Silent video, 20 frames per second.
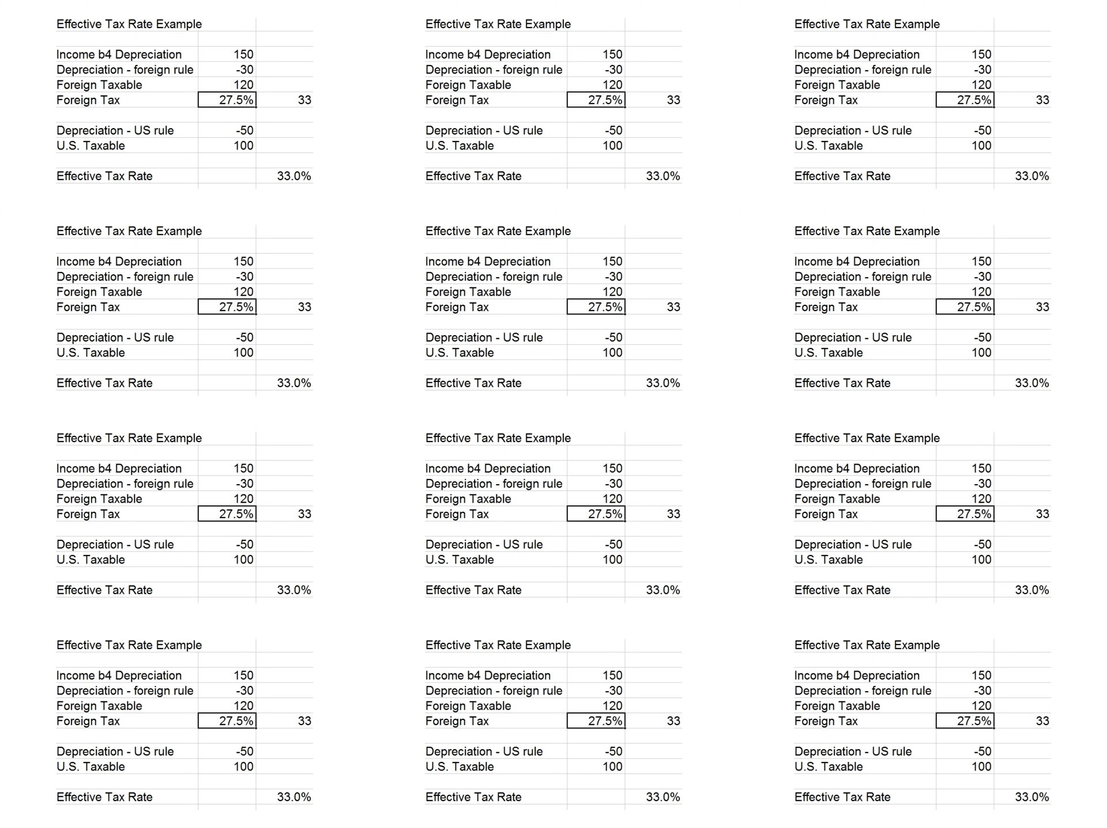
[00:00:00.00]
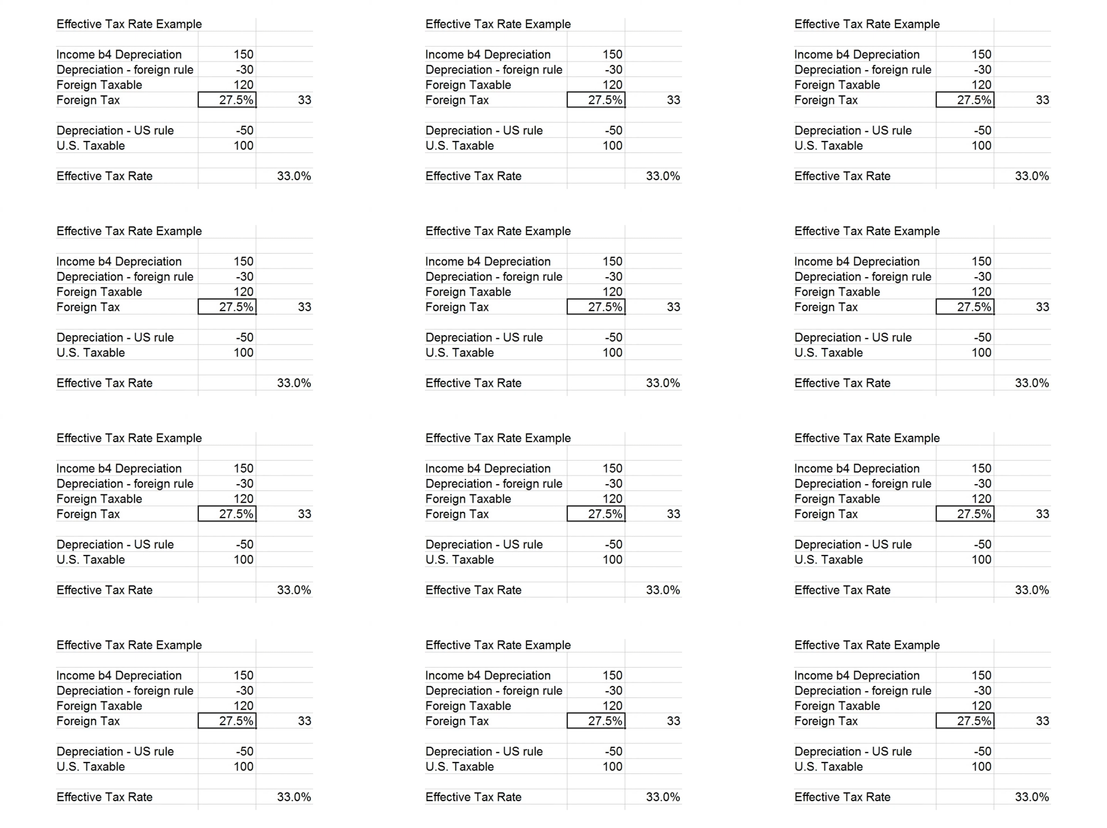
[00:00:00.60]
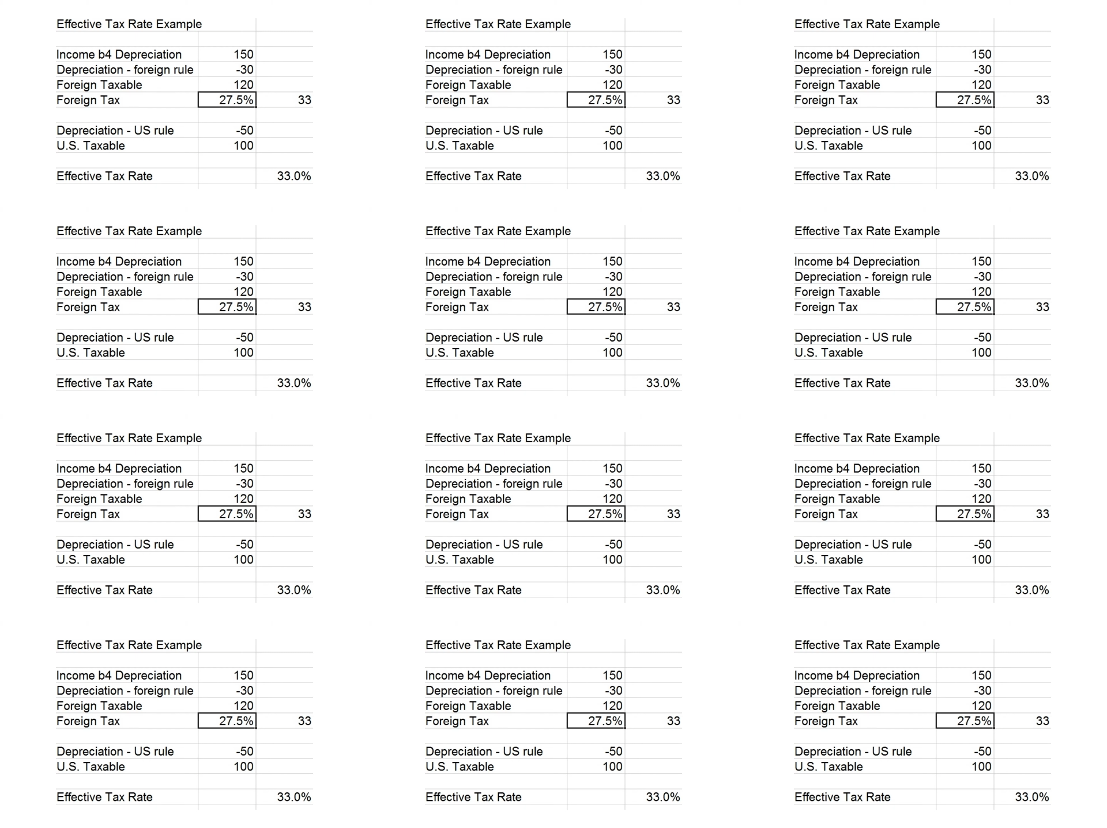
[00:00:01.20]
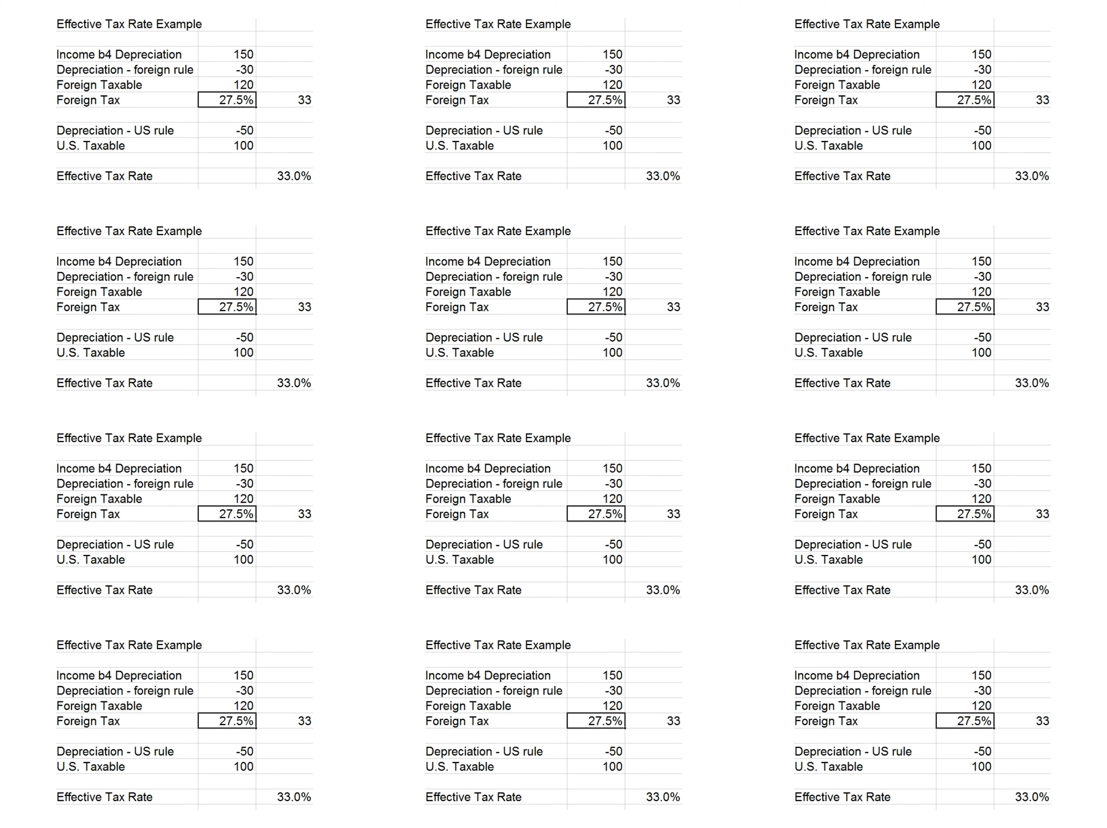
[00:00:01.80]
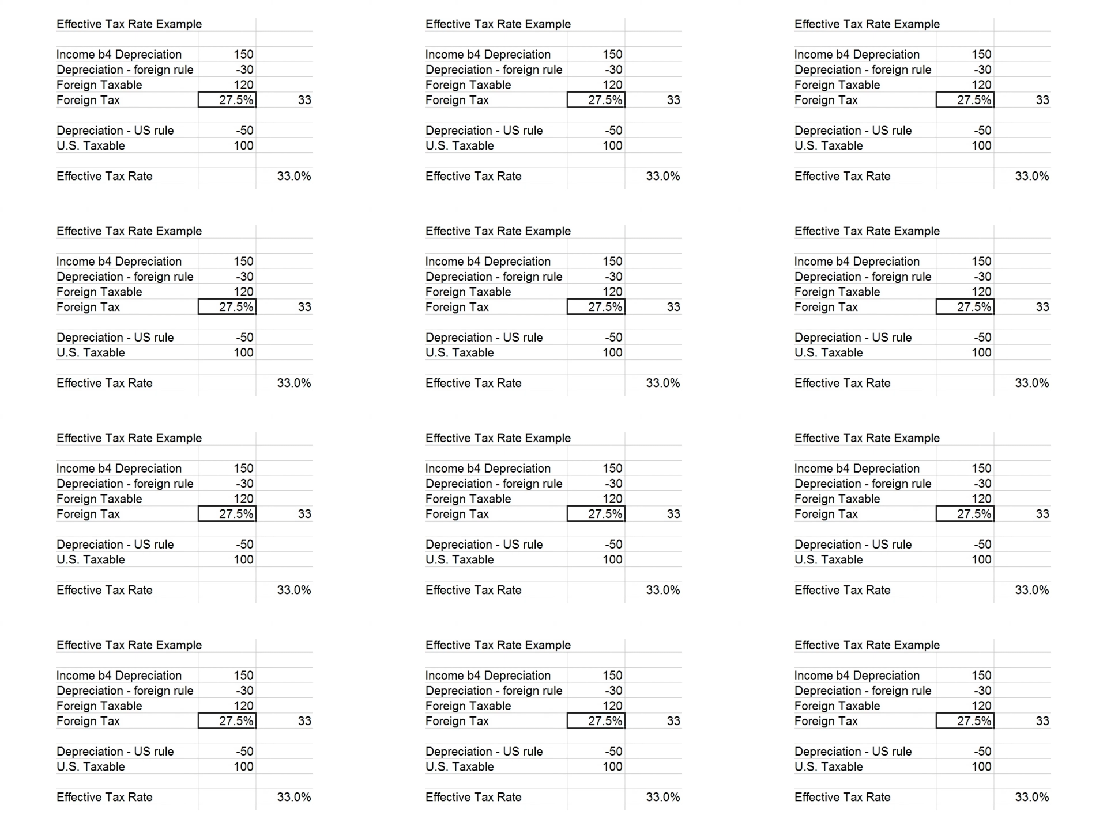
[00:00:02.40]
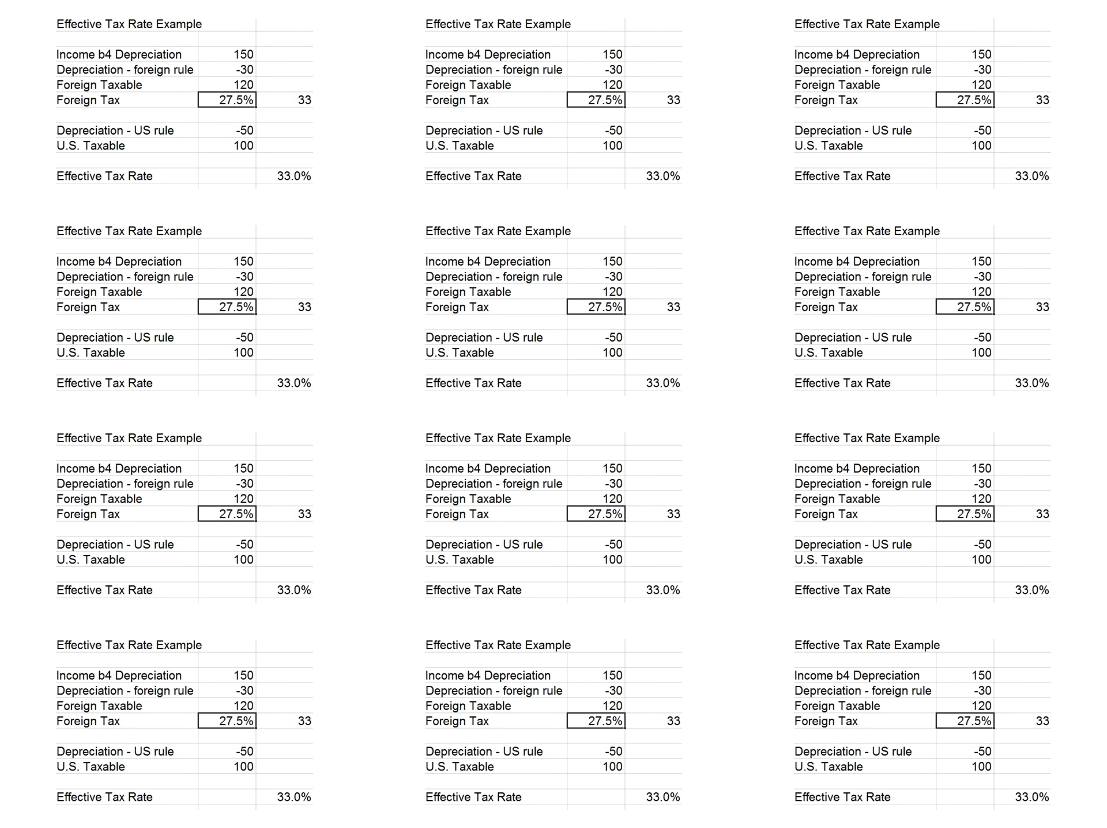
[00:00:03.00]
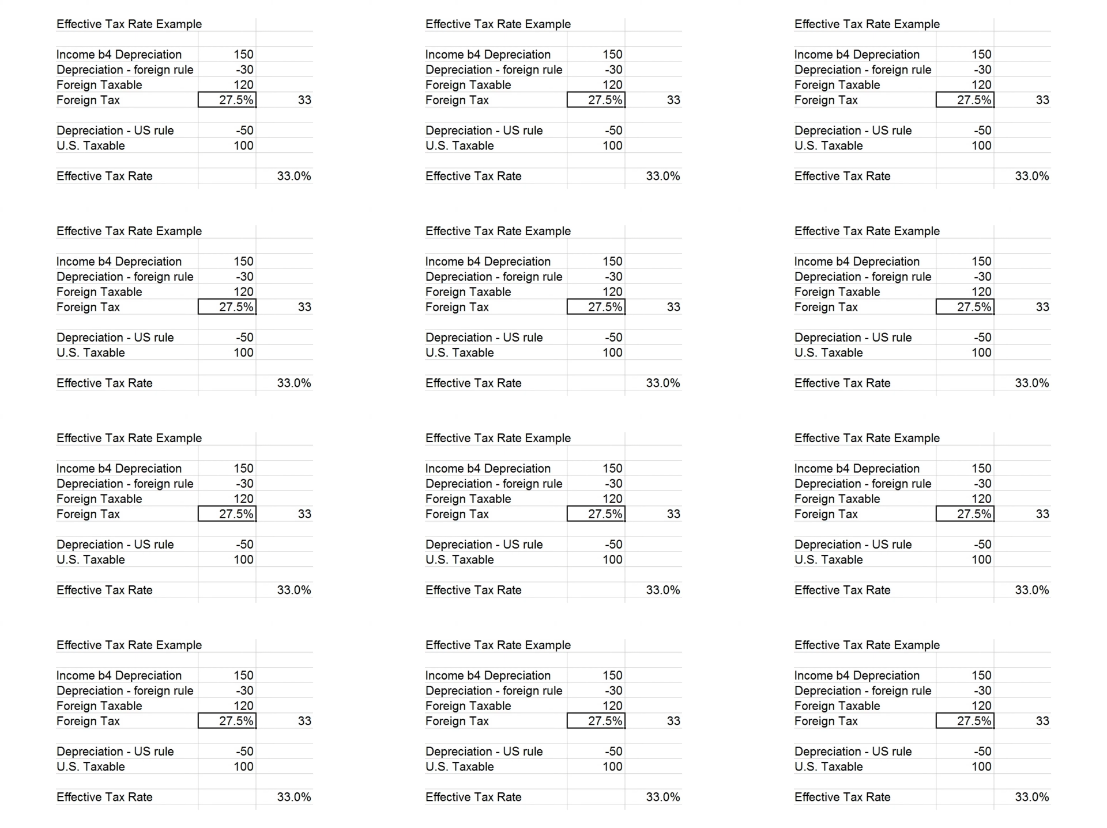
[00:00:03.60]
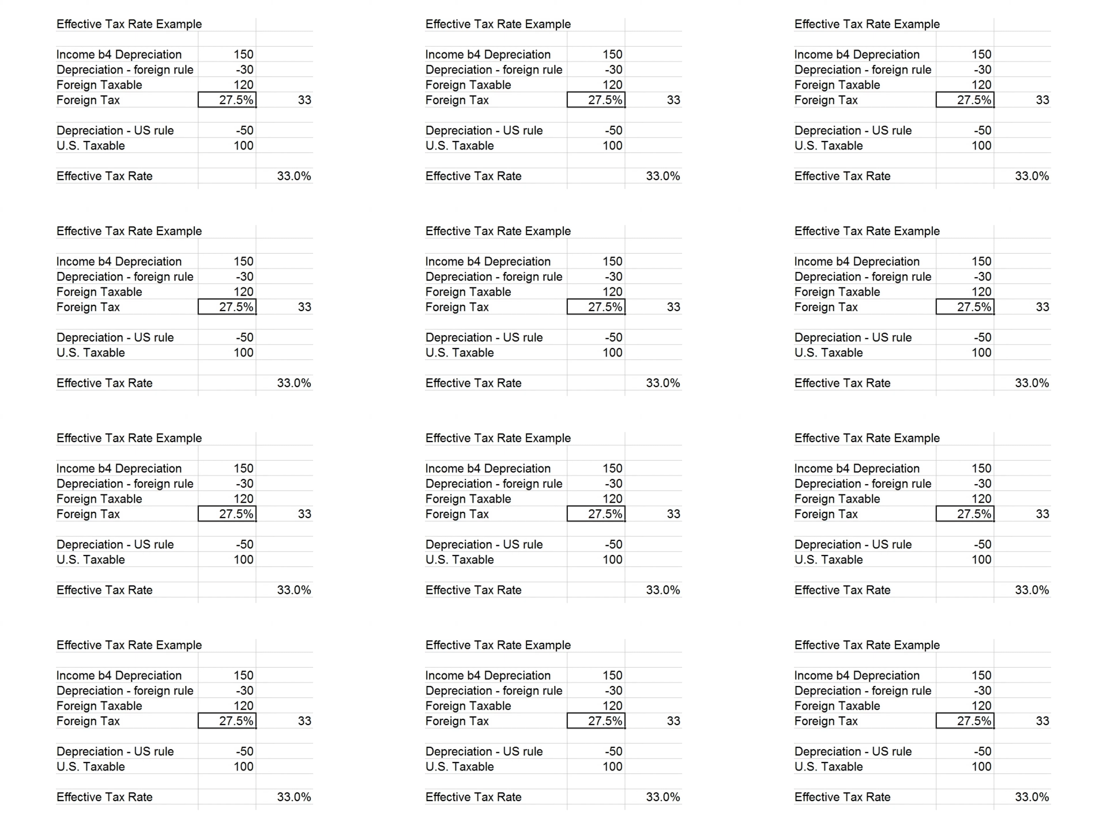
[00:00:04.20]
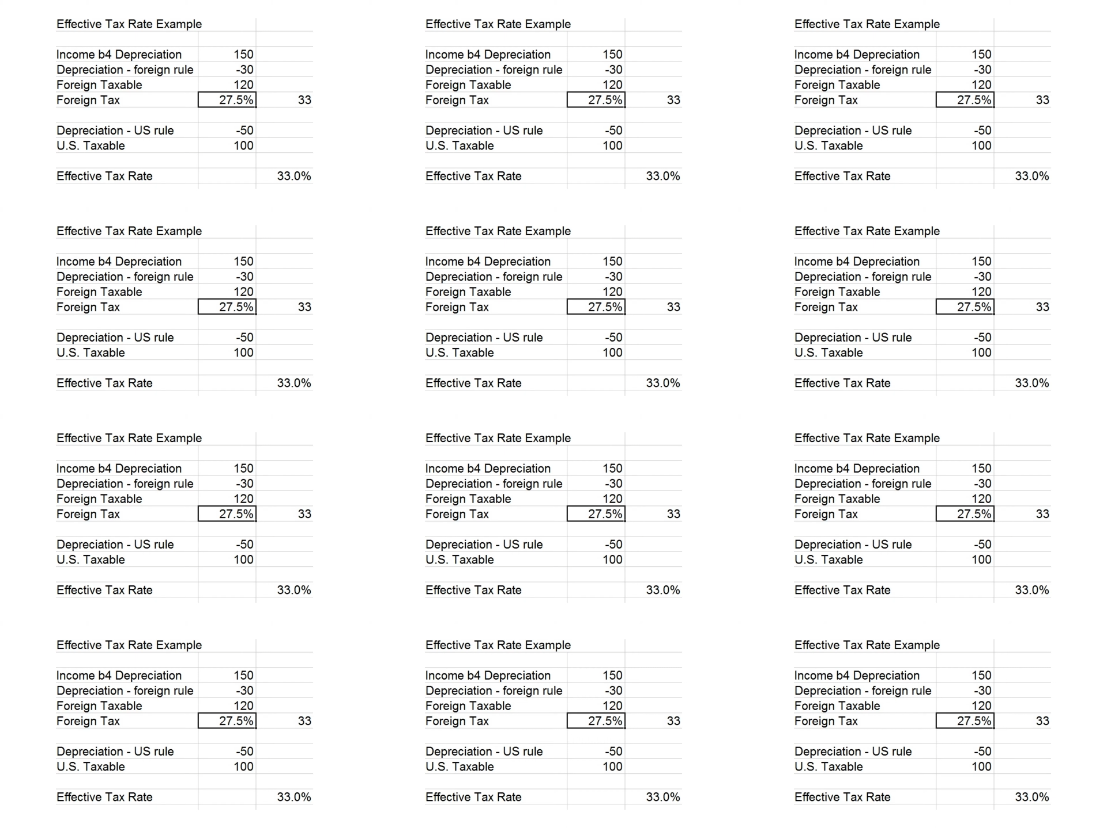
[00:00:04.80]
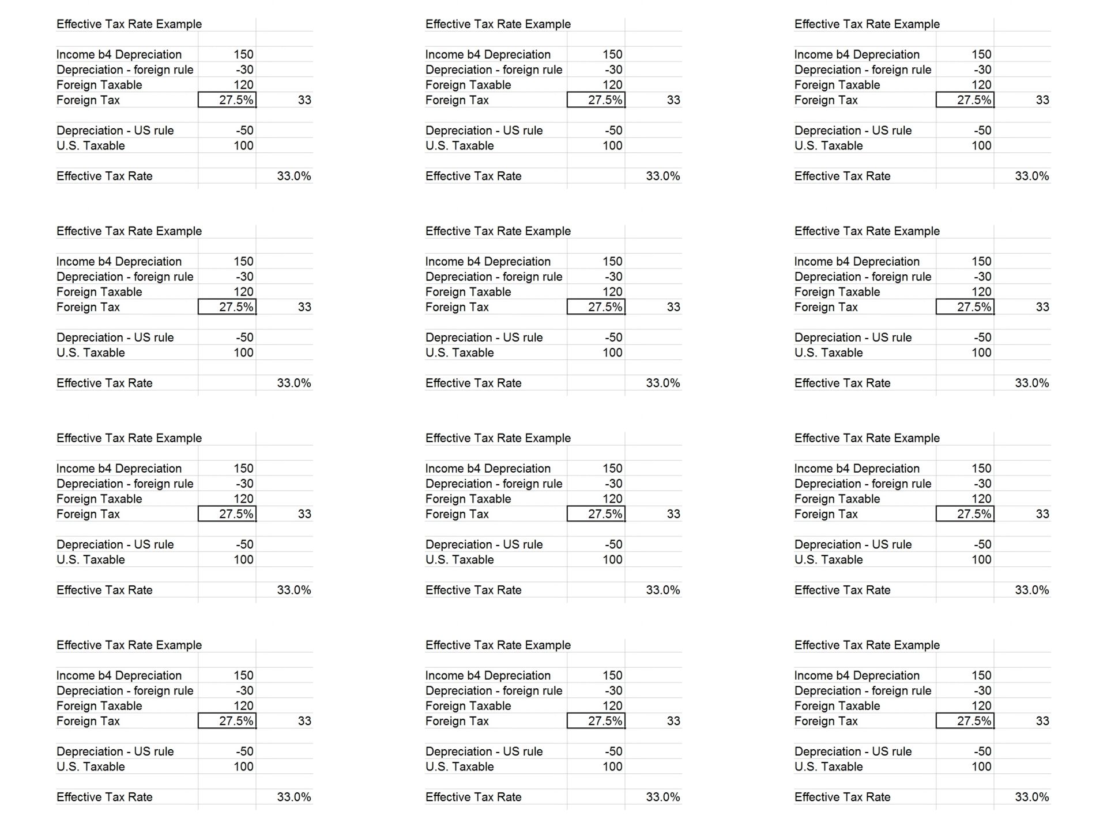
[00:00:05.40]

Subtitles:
Nobody's mouth can be seen.